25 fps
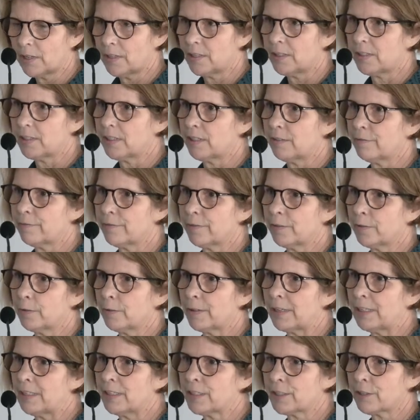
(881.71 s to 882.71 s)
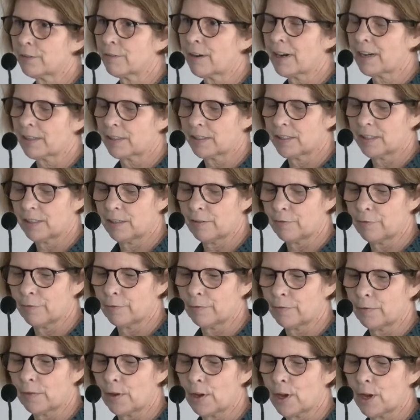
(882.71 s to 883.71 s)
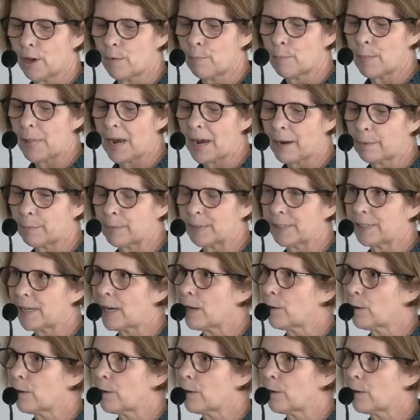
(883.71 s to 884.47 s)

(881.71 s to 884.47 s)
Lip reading: see full interactive maps,